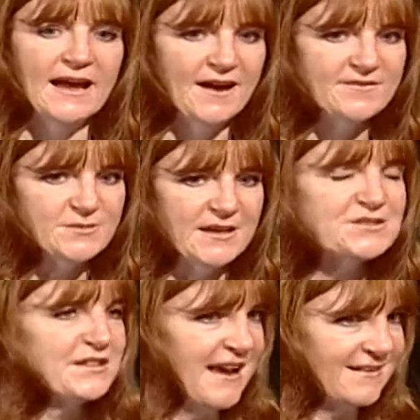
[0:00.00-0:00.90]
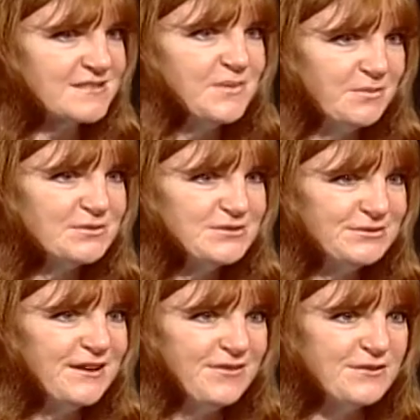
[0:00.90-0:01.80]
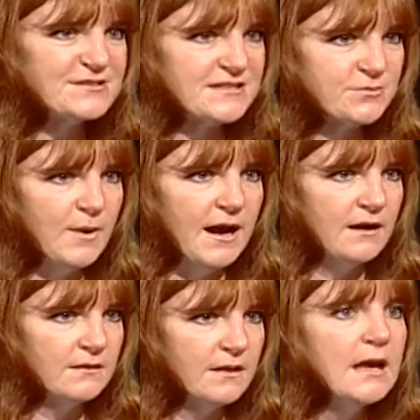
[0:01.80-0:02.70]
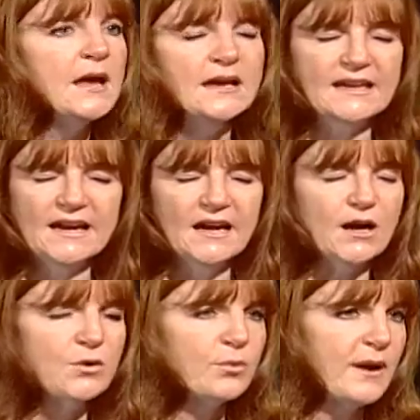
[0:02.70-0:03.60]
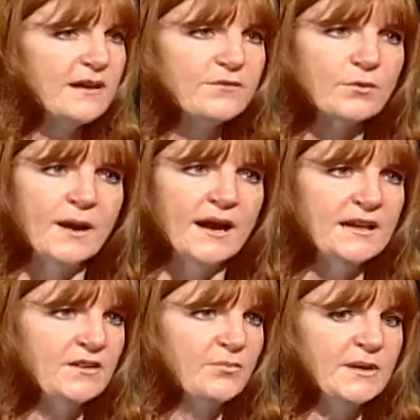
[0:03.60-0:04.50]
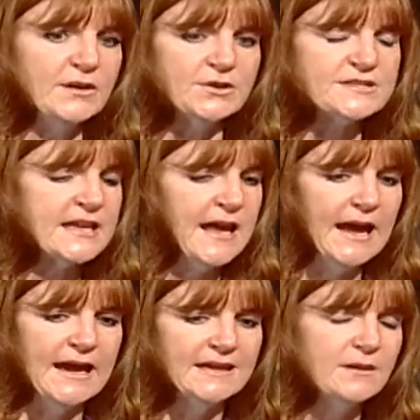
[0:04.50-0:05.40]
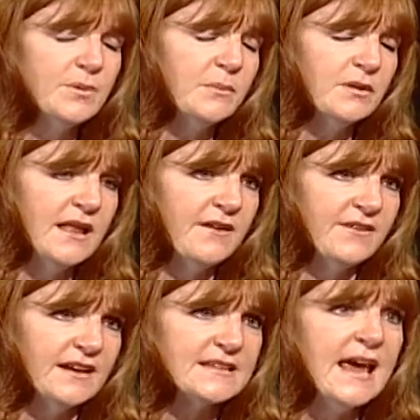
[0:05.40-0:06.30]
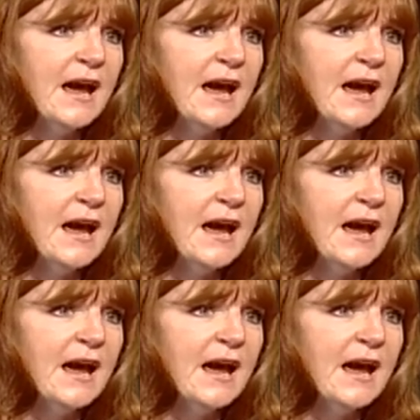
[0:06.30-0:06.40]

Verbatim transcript: I have to mention that because people do love those as variety. well. Yeah, a great variety of beers, and and people love it.